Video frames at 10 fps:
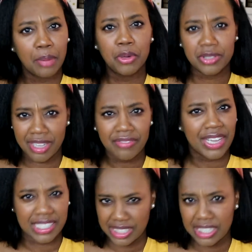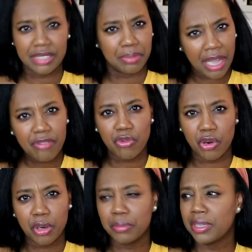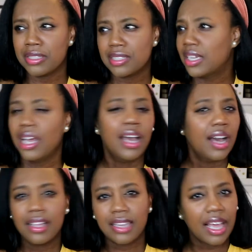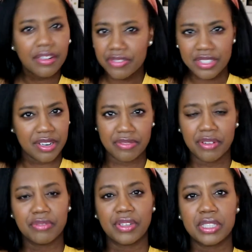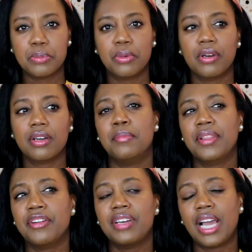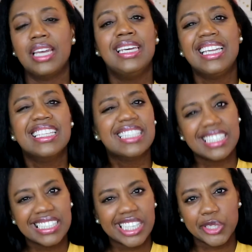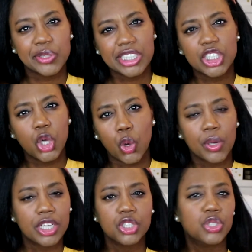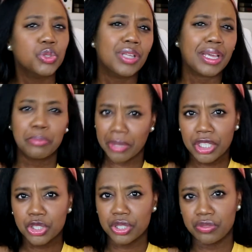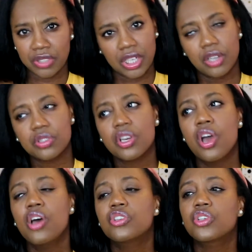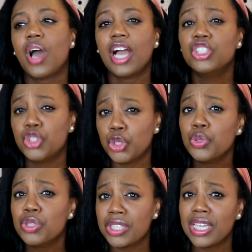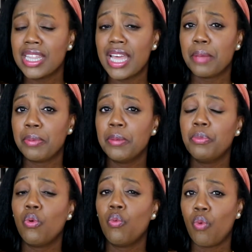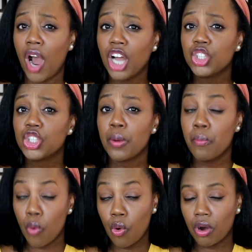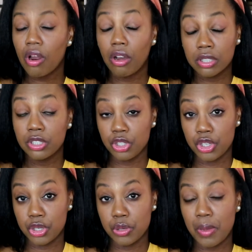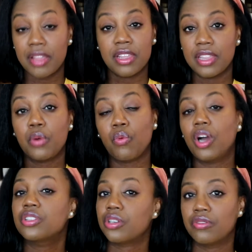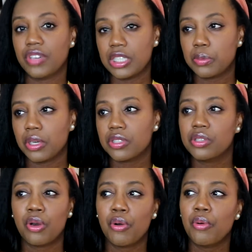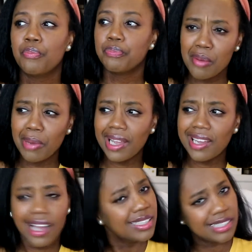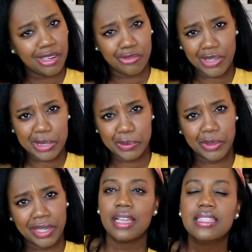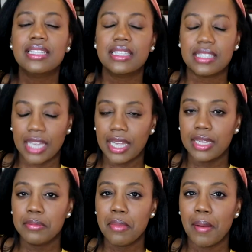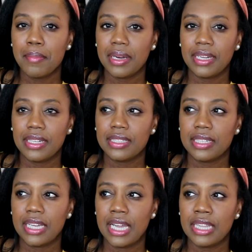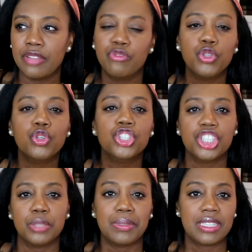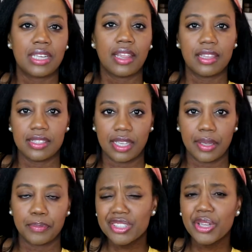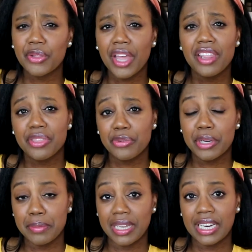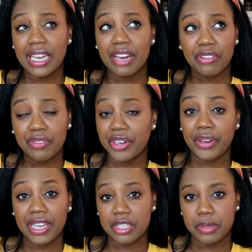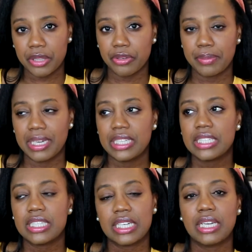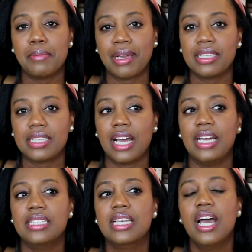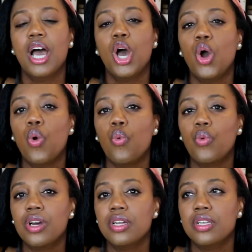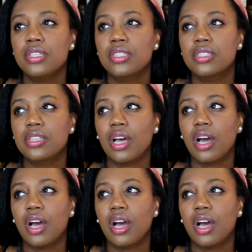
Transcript: a multifaceted platform. It's a lot of stuff on Facebook, but they're not necessarily going to like binge videos. So I do see that people watch more on YouTube than they watch on Facebook. So my content on Facebook is the same, but the viewership is not the same. So that three minute, every video had to be three minutes to get monetized was